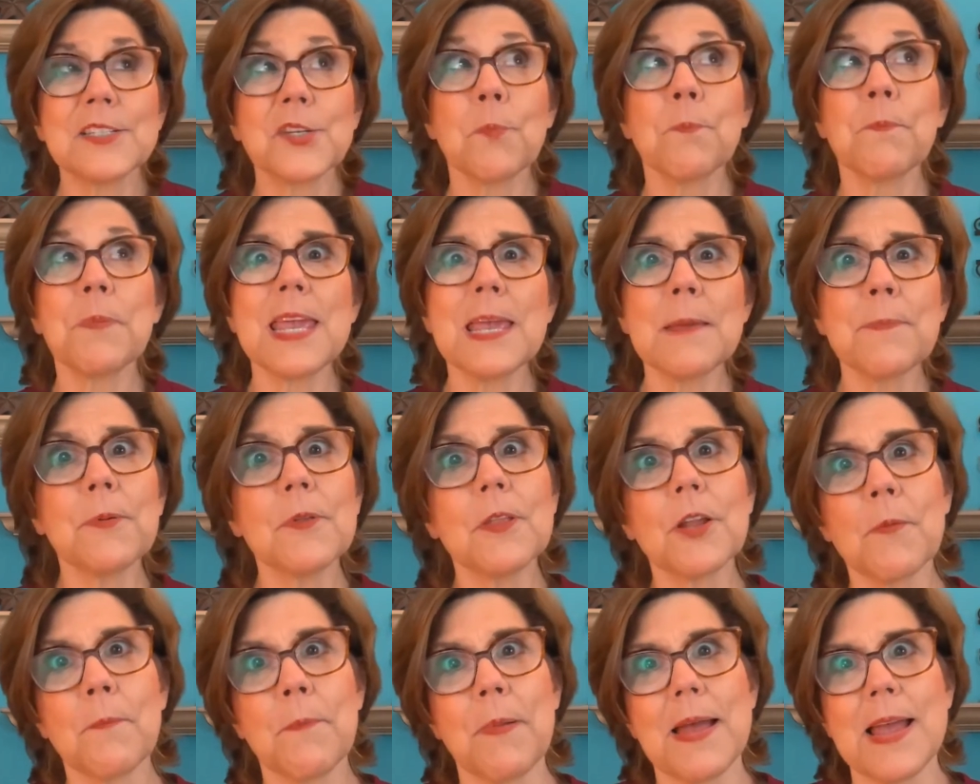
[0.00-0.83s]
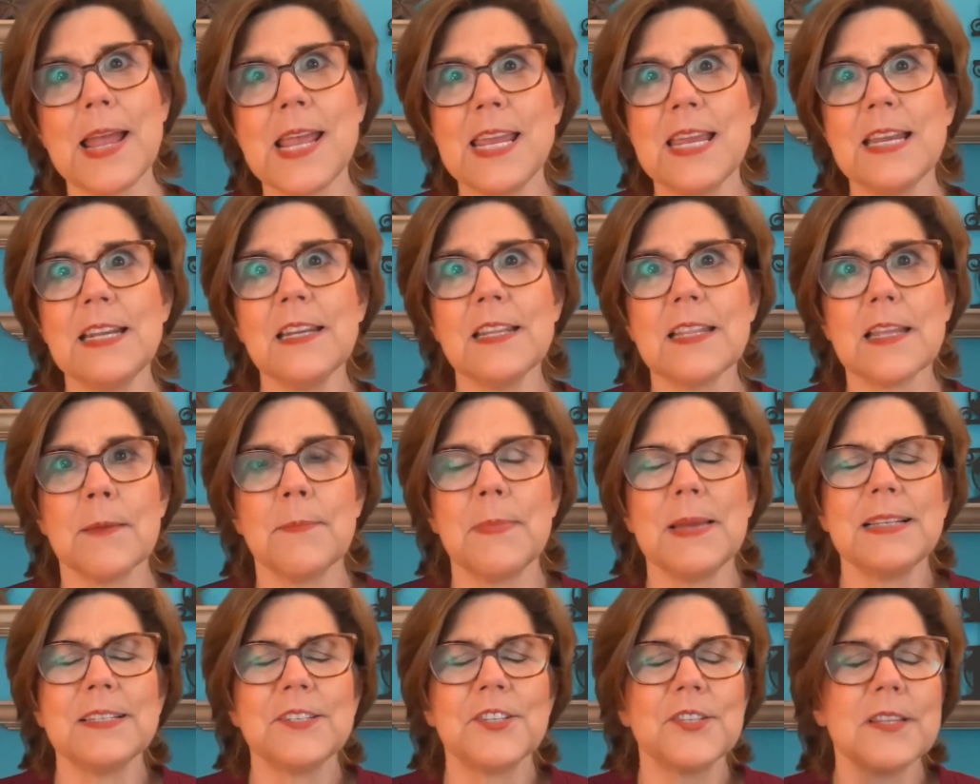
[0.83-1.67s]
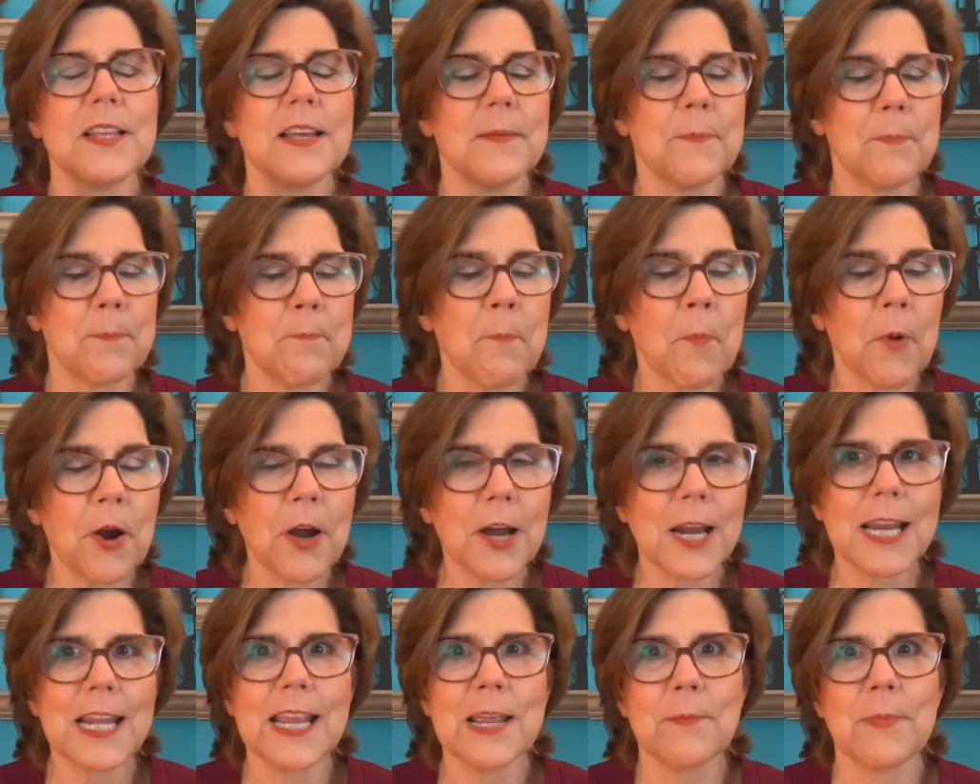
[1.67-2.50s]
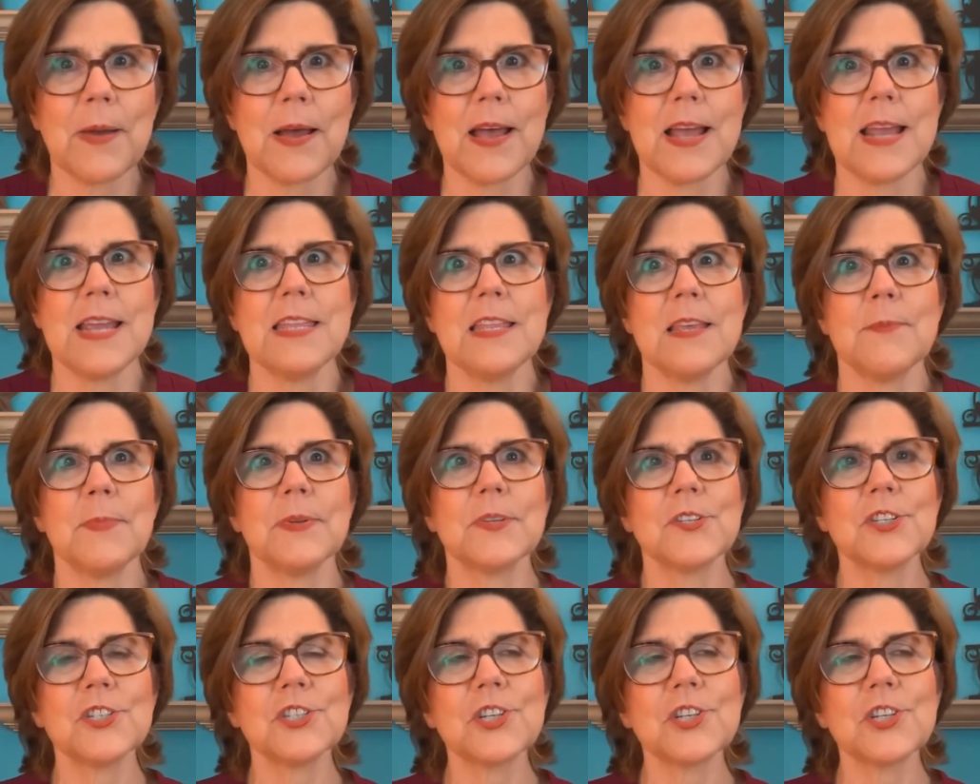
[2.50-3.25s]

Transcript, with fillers: So people are buying into them. It's the marketing behind them.